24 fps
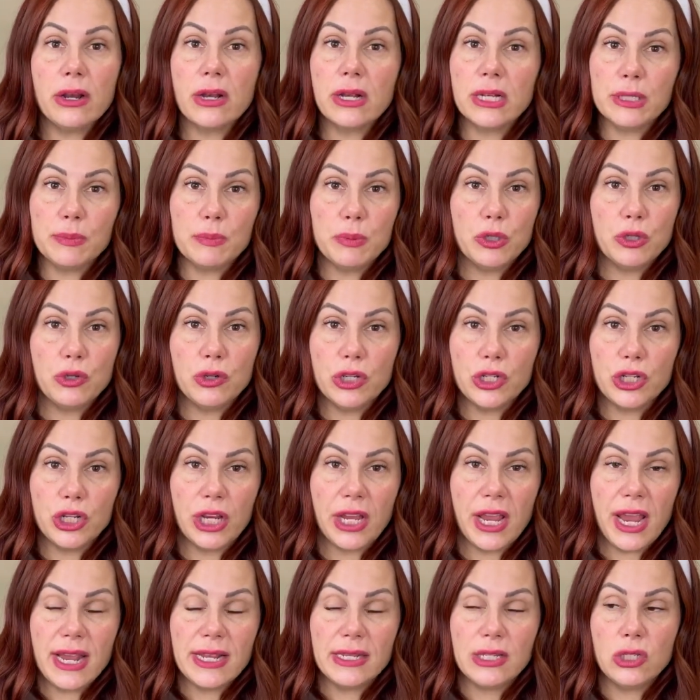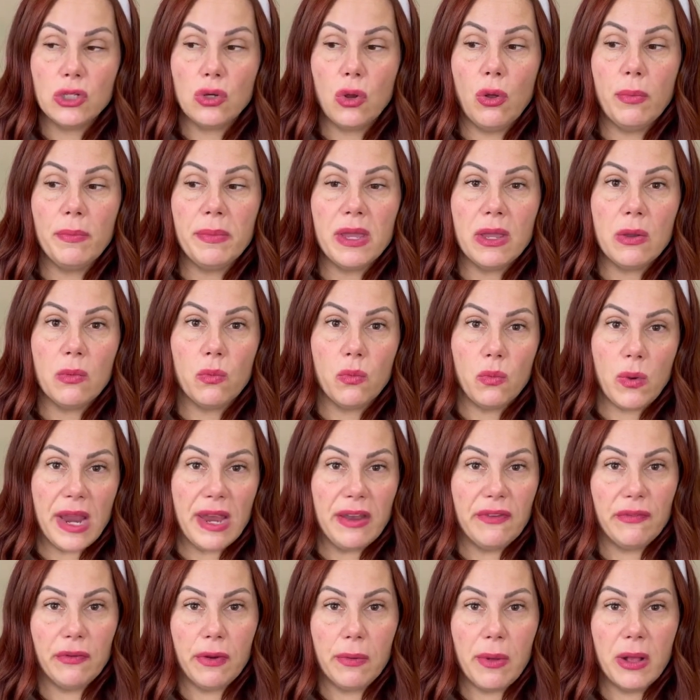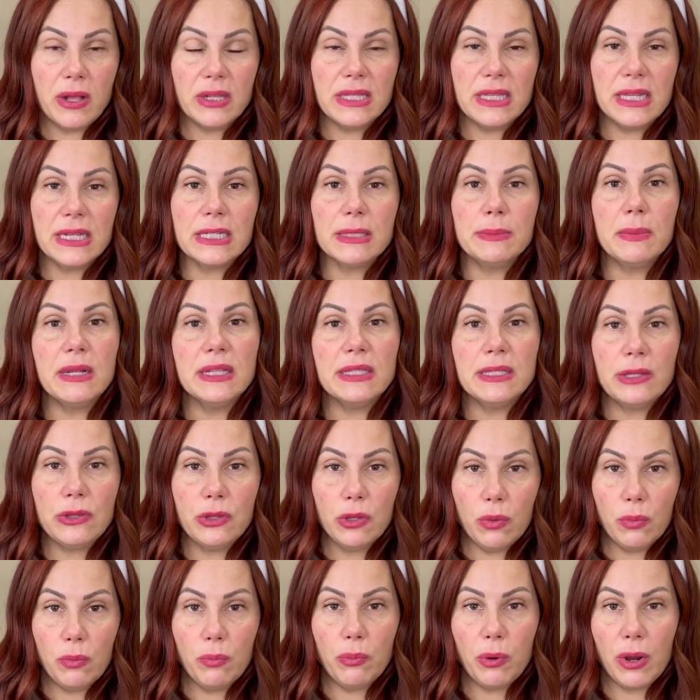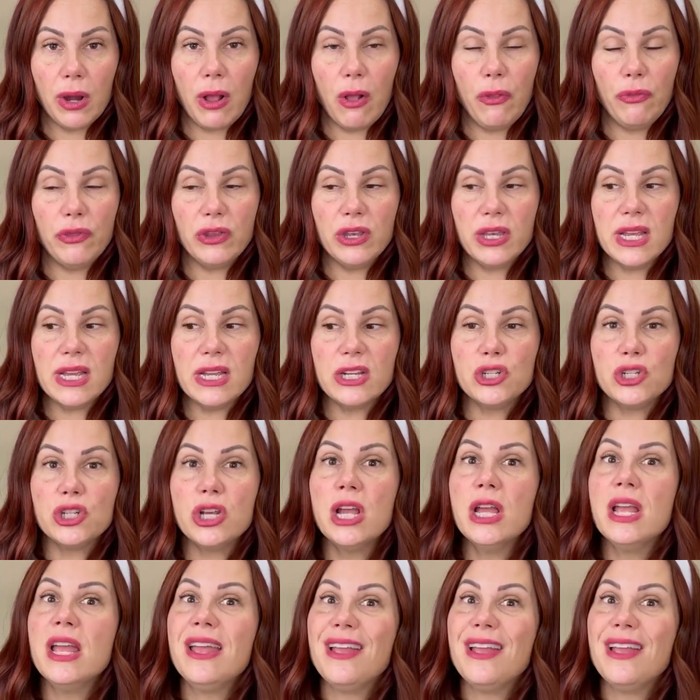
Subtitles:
because Patricia Gates told me wait for about 6 months and they'll bring out the dish.